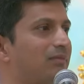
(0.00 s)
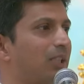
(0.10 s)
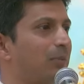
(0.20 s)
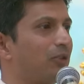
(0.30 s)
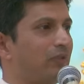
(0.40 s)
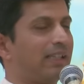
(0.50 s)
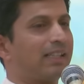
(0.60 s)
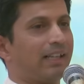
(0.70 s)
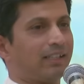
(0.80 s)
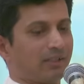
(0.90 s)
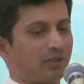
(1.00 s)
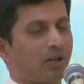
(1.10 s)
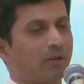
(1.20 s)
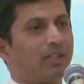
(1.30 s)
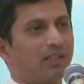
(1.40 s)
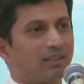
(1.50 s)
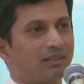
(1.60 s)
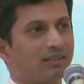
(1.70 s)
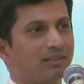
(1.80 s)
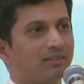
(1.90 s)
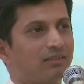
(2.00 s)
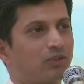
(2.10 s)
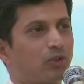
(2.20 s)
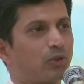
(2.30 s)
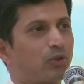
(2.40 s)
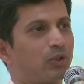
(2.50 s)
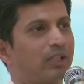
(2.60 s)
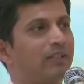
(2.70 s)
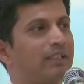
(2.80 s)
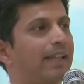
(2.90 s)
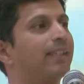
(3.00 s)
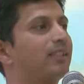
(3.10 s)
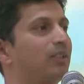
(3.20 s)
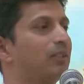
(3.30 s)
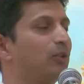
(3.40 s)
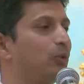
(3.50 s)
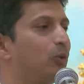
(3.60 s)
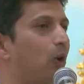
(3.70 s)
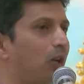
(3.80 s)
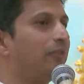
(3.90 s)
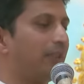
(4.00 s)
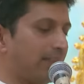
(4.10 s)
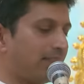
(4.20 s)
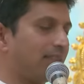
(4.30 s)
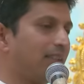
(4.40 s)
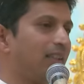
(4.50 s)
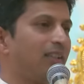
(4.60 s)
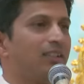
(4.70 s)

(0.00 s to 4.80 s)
A couple of weeks later, Swami chose to give a taste to all of us